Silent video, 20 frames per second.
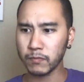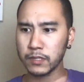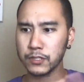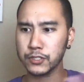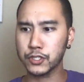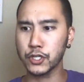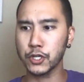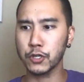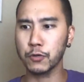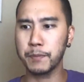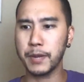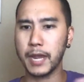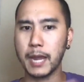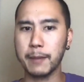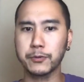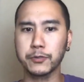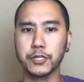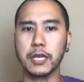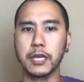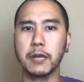to be
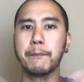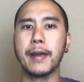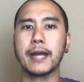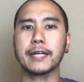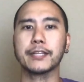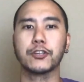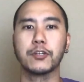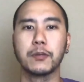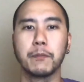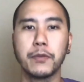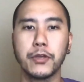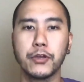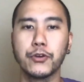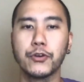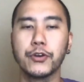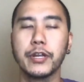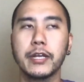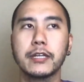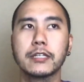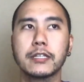able to impact the
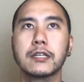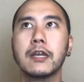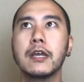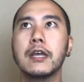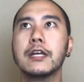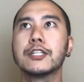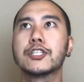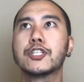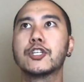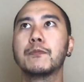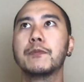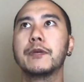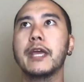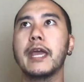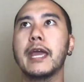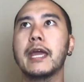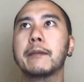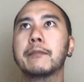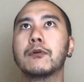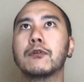communities, to be
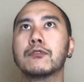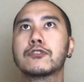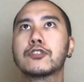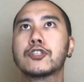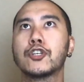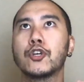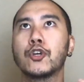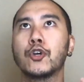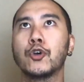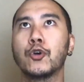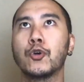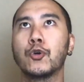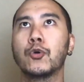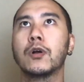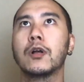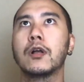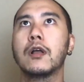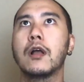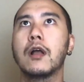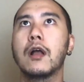able
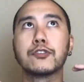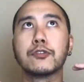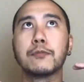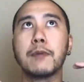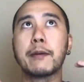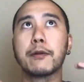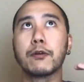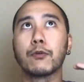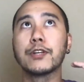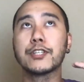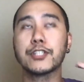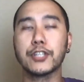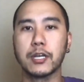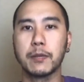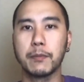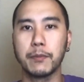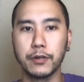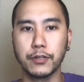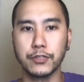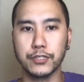to reach their
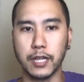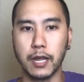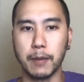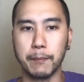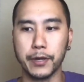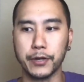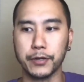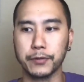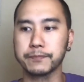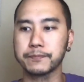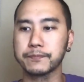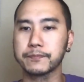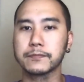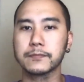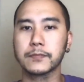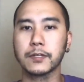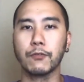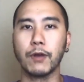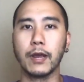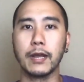communities a lot better,
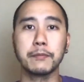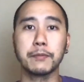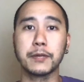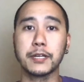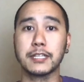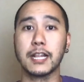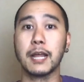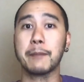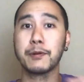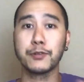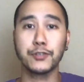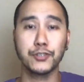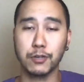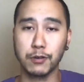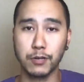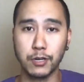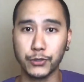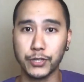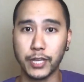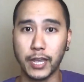right? Because a lot of people just don't
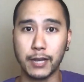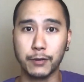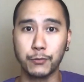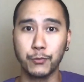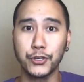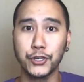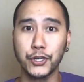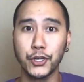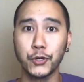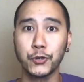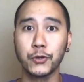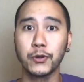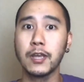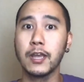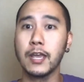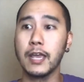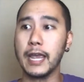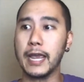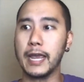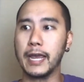know what the heck we do,
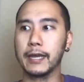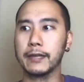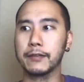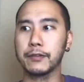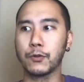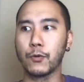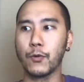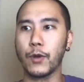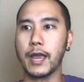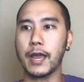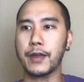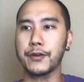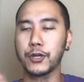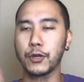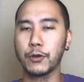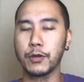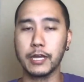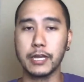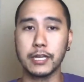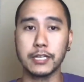and the way I do
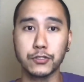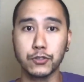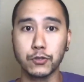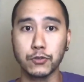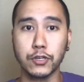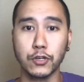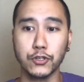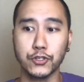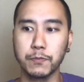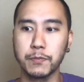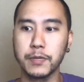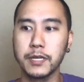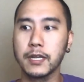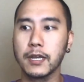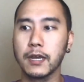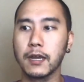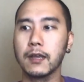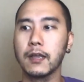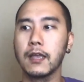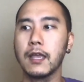it is through social
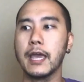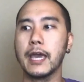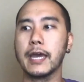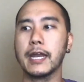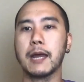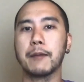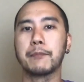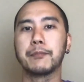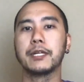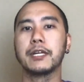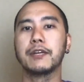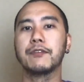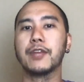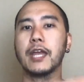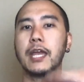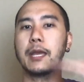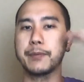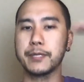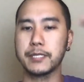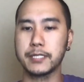media. And I believe the
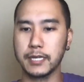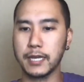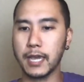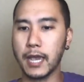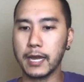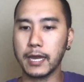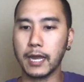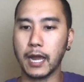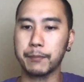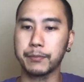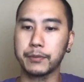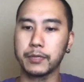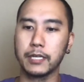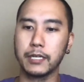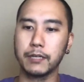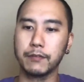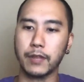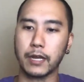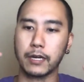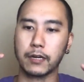APTA, I
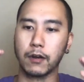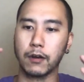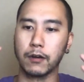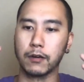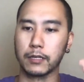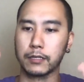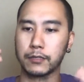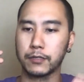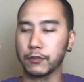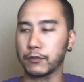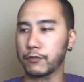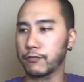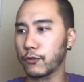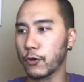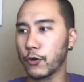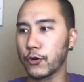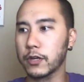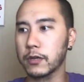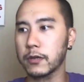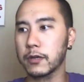believe like our the
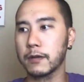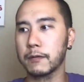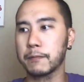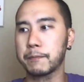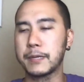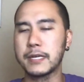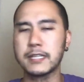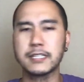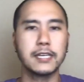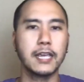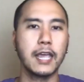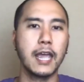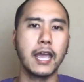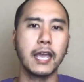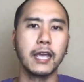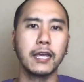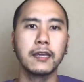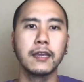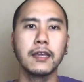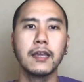Florida
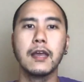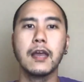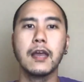PTA,